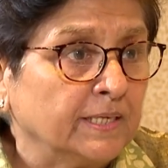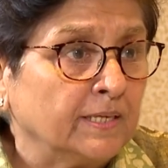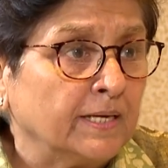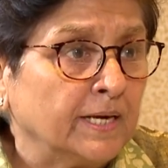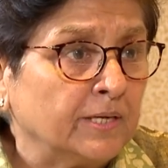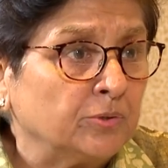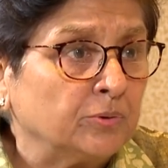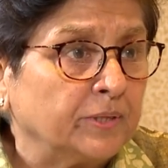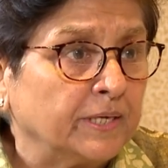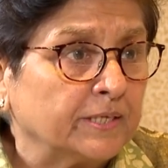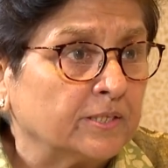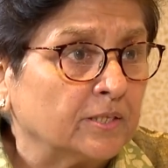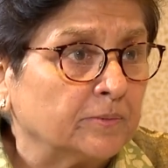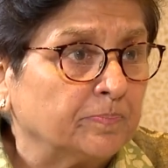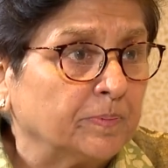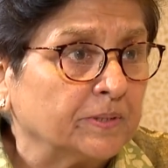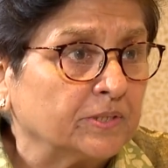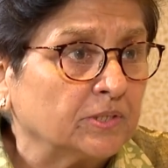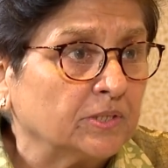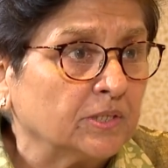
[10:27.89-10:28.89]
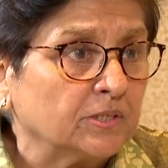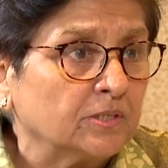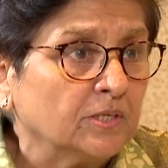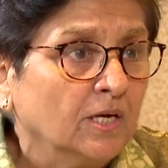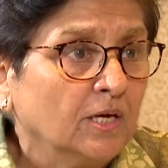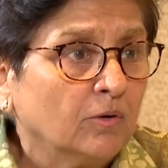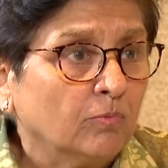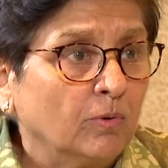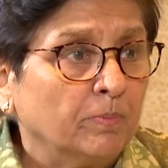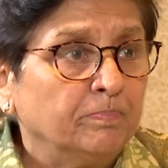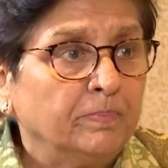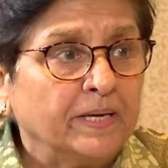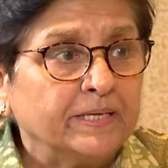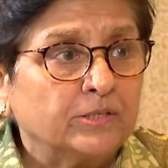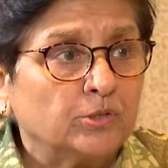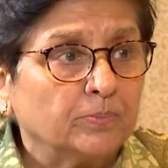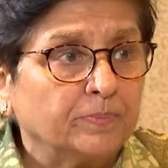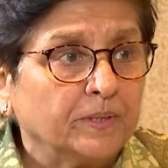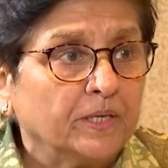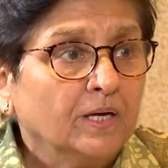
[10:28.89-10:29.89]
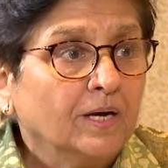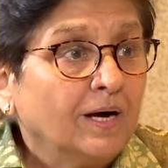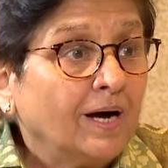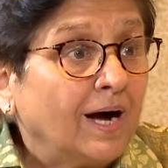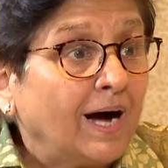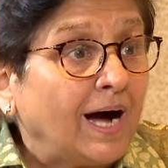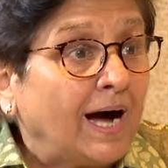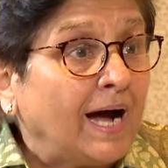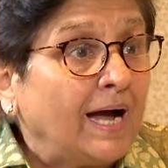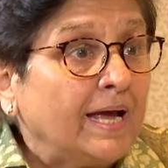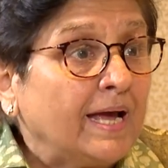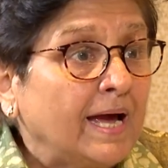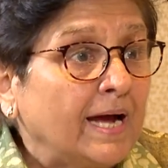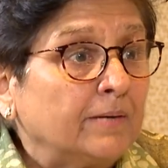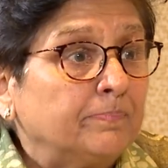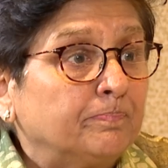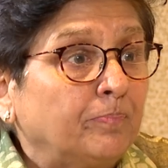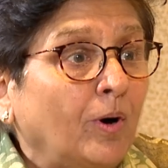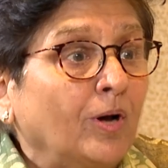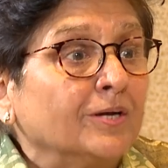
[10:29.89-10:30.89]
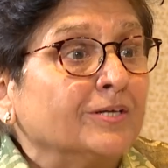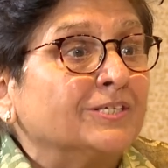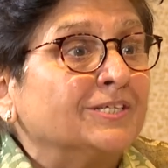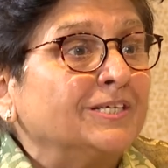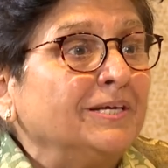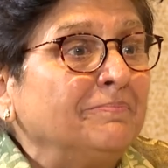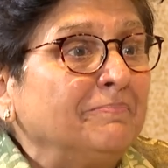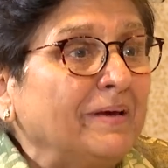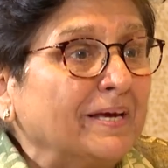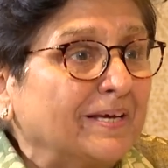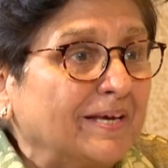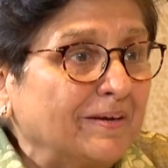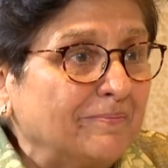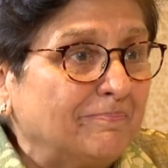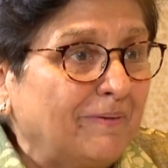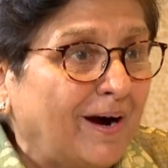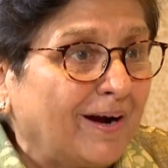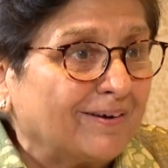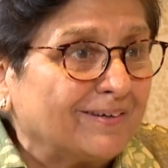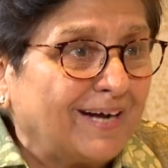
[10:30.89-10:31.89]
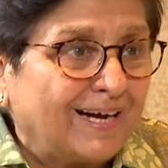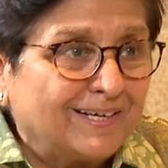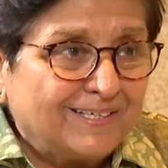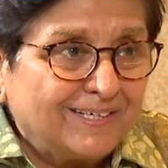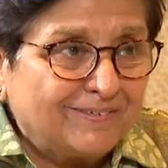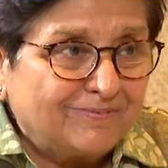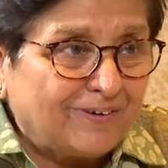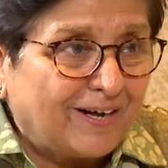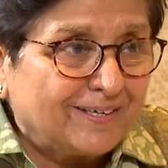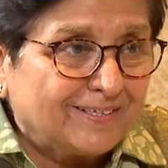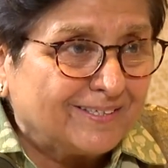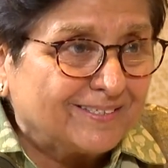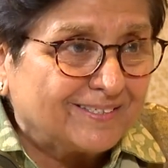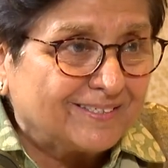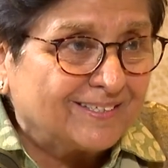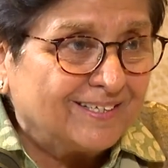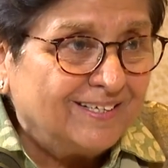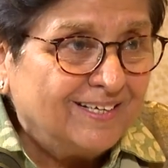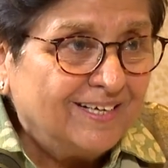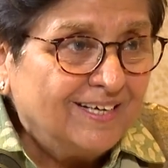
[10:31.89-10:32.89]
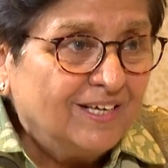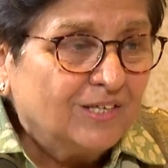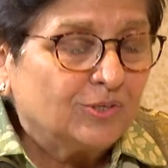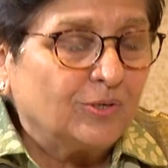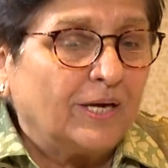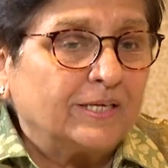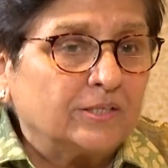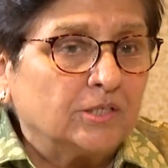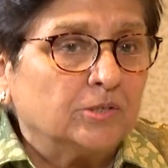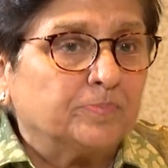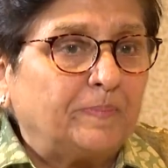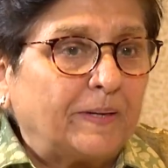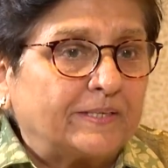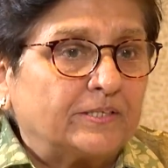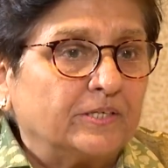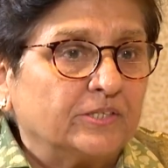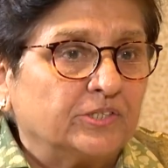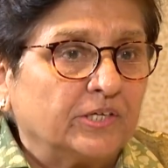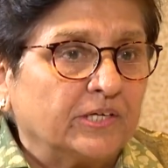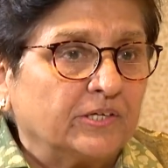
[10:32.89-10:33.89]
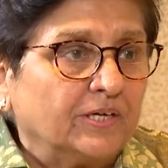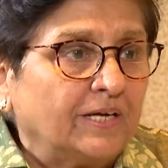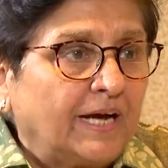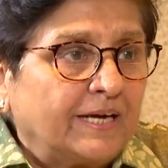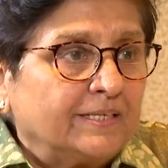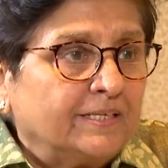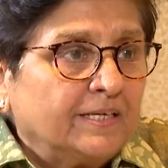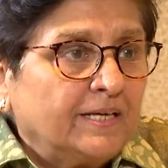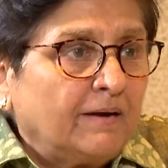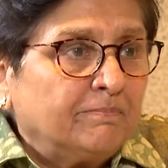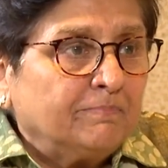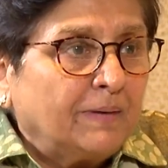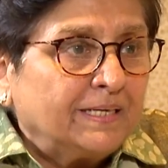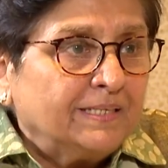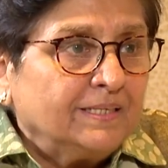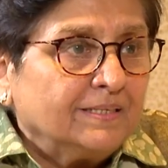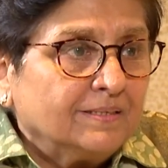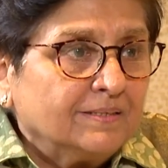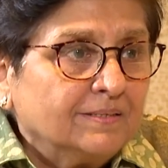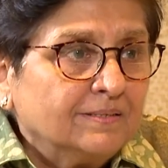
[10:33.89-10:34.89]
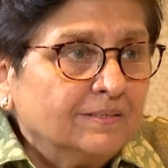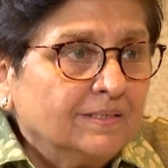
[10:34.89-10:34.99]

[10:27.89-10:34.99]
Educated prisoners were made to be. I had policy-making power. I didn't finance. So as Inspector General, I did have money.